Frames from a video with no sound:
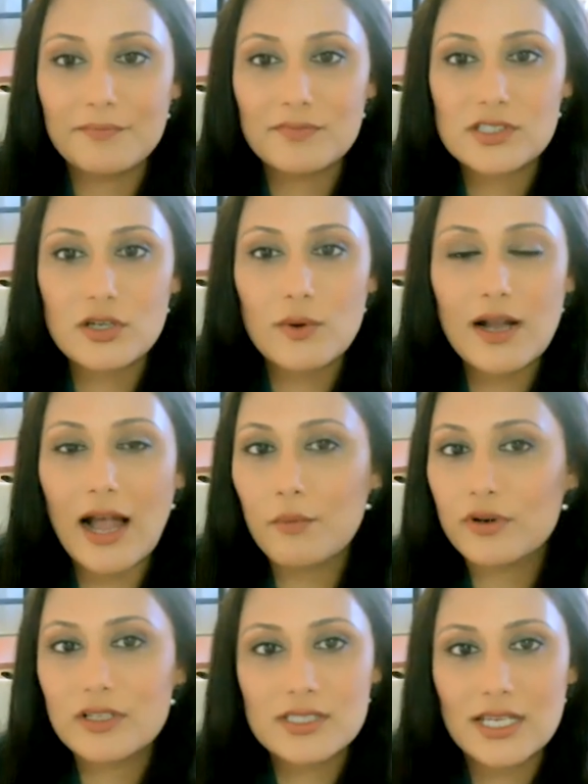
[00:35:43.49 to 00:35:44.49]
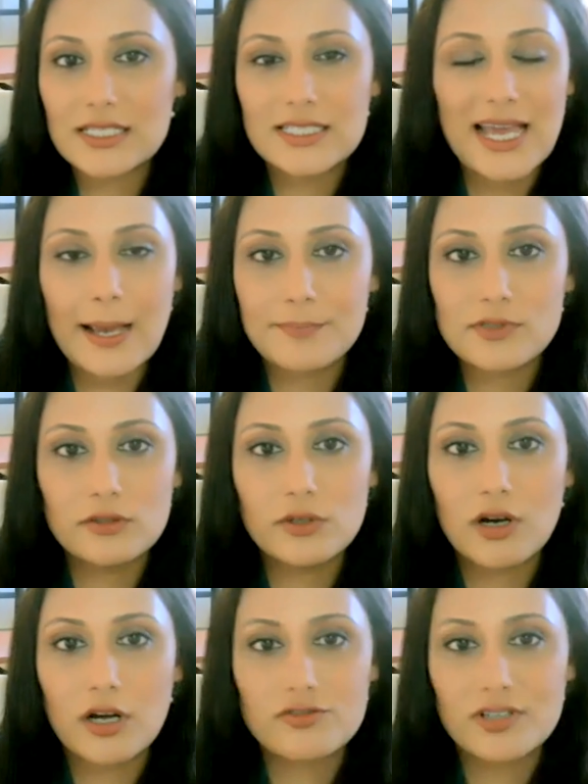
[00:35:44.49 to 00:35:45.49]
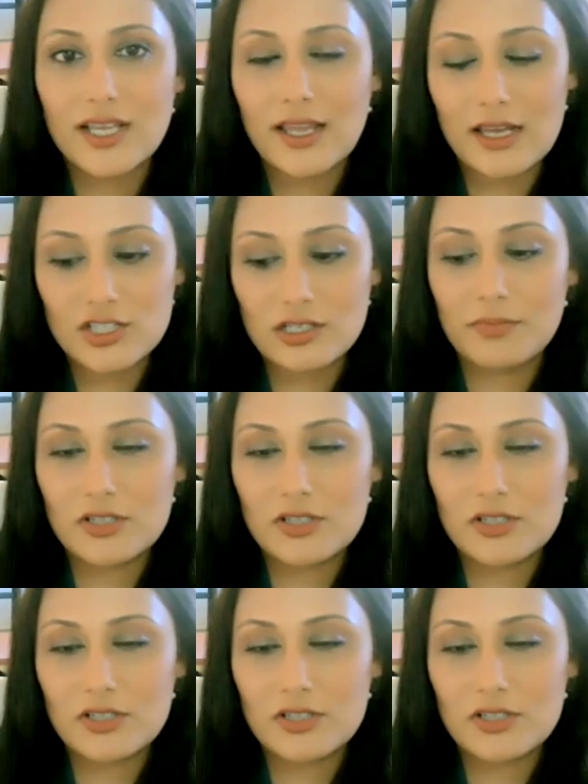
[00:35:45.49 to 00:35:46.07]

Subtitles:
So I wouldn't say it's an absolute contraindication,